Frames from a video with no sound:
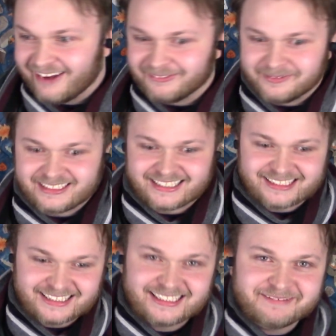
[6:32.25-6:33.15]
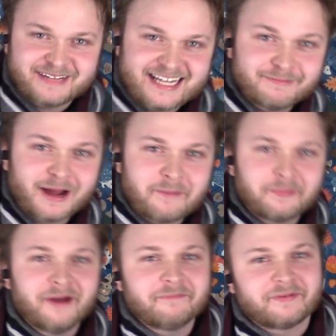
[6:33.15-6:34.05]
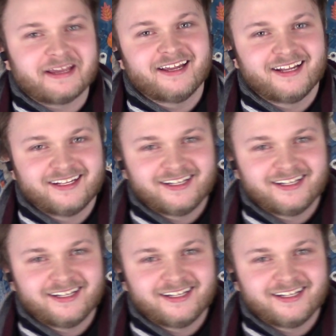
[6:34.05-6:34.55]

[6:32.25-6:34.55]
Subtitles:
Everybody's gonna see me get my butt beat.